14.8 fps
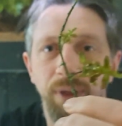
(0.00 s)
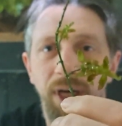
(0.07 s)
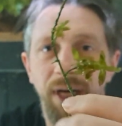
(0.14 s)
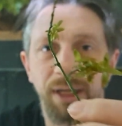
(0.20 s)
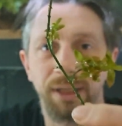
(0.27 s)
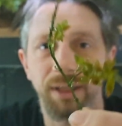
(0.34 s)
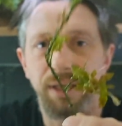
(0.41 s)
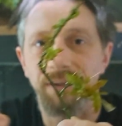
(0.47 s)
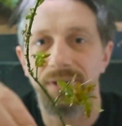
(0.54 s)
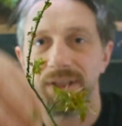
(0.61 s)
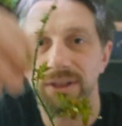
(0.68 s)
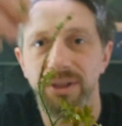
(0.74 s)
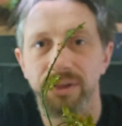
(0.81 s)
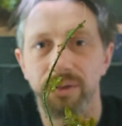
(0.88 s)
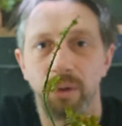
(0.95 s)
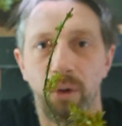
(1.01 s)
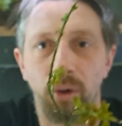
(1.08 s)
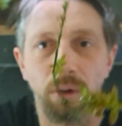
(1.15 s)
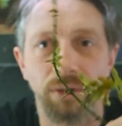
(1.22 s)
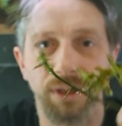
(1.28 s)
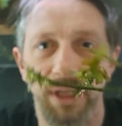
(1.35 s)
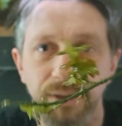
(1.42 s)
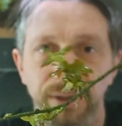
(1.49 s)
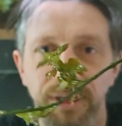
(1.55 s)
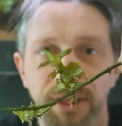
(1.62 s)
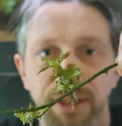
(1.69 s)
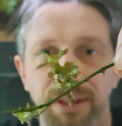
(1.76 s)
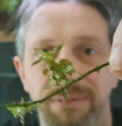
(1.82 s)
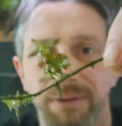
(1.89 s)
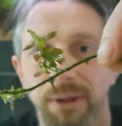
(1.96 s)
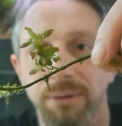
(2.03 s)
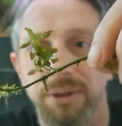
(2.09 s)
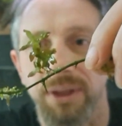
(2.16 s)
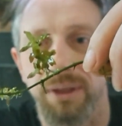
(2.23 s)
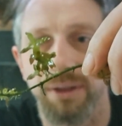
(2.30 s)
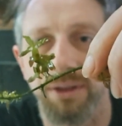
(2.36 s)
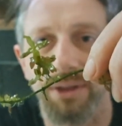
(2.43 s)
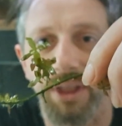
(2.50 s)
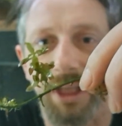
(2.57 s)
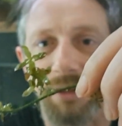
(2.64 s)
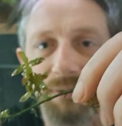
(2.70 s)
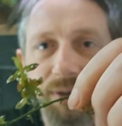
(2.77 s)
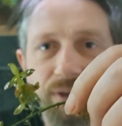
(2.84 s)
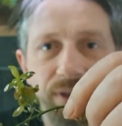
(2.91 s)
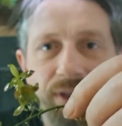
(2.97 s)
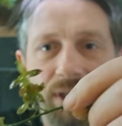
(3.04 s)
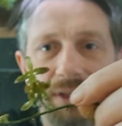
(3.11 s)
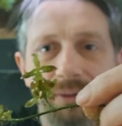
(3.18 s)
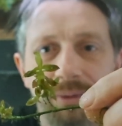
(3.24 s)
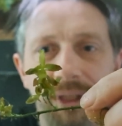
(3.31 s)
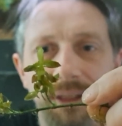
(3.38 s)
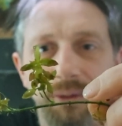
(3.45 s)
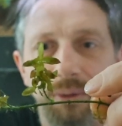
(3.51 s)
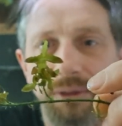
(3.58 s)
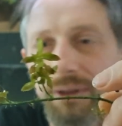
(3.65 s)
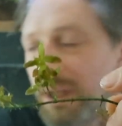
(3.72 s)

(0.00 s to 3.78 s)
And if this is all healthy, you could float it on the surface and that's that's what